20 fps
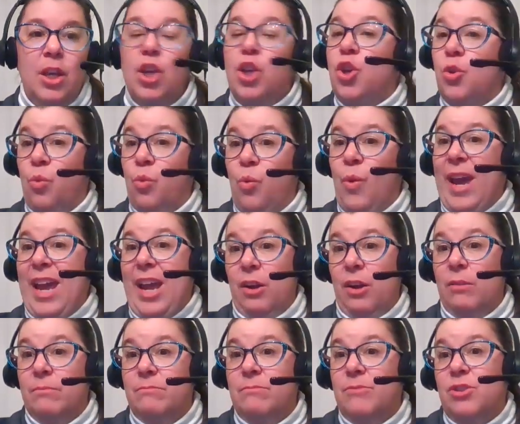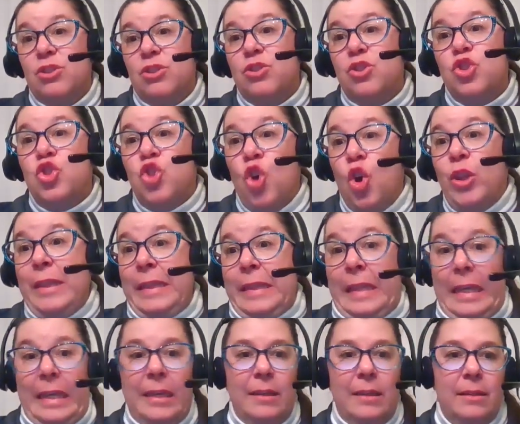your where, your
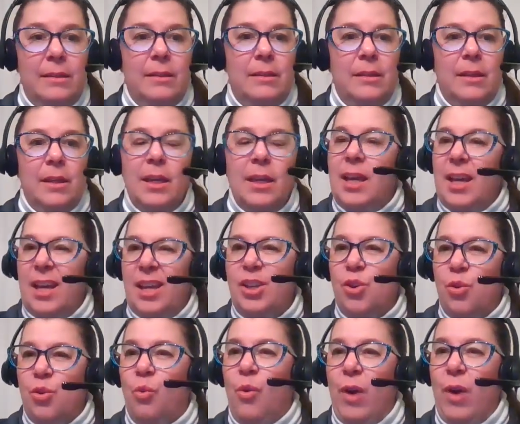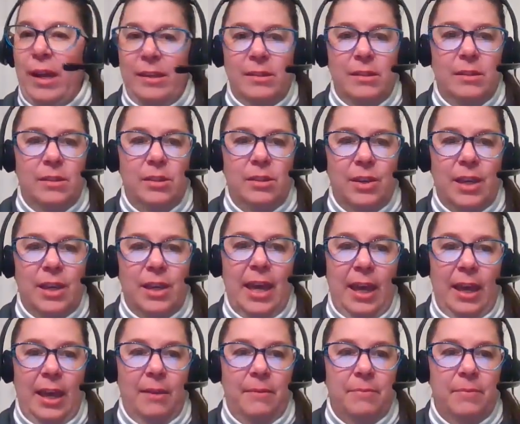dónde, and your what, your
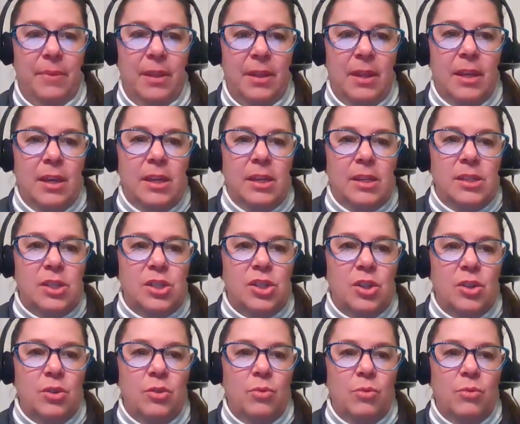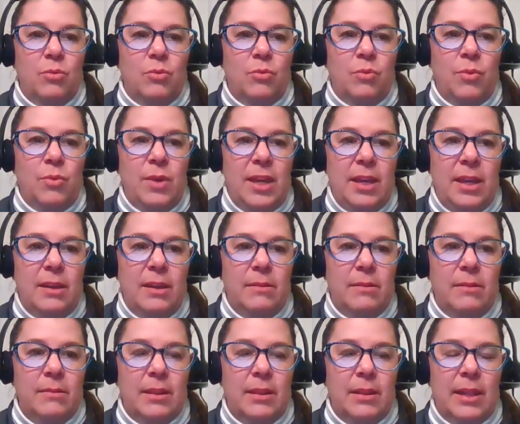qué. So we,
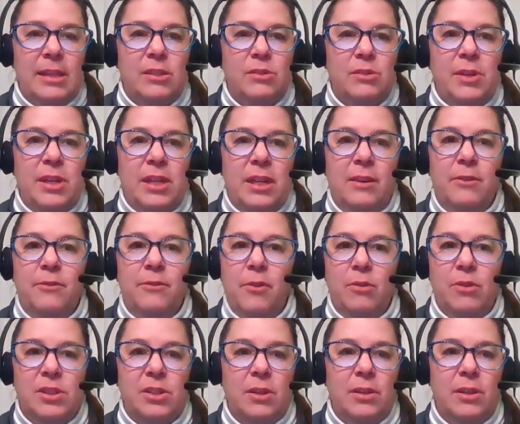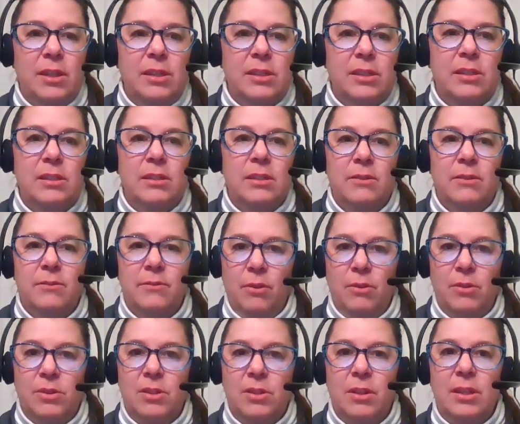last reading, focused on this,
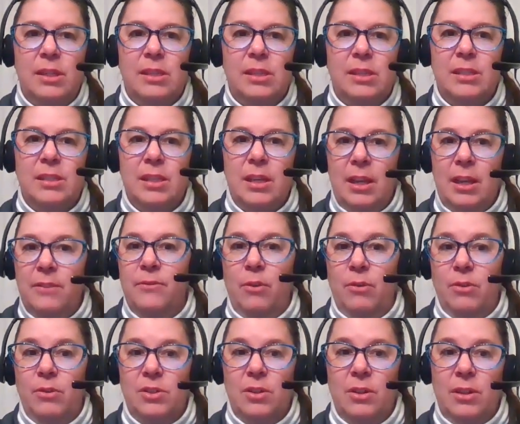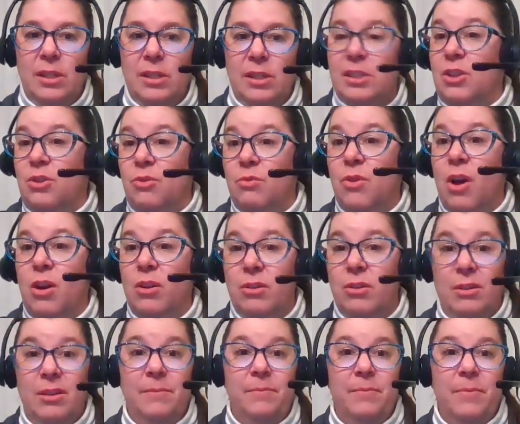and focused on this, and you
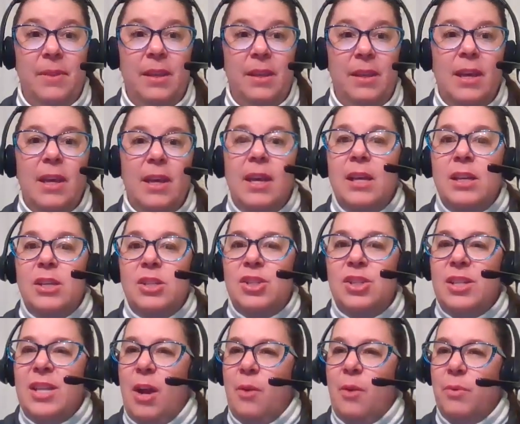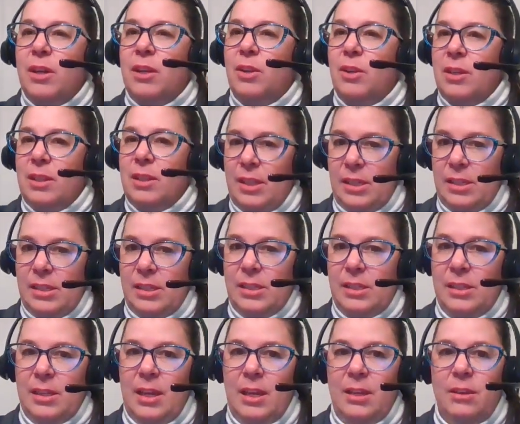conquered it. So now we're going to look at
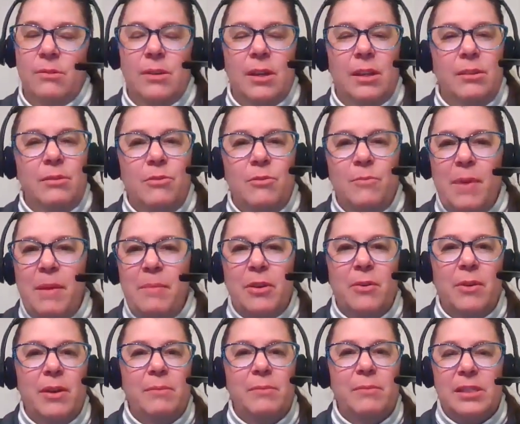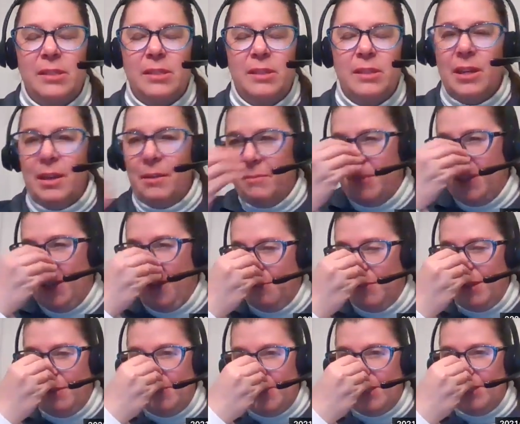this, and you may be going, Miss Stuck, I'm
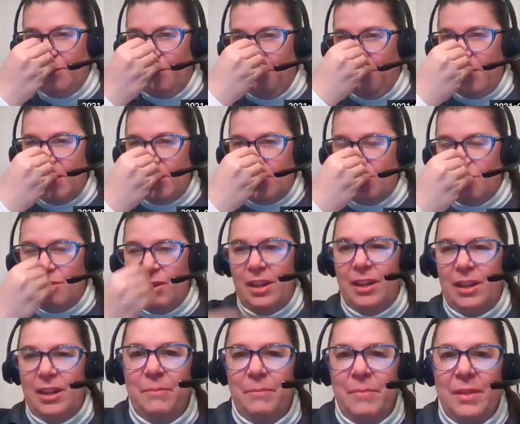still frustrated.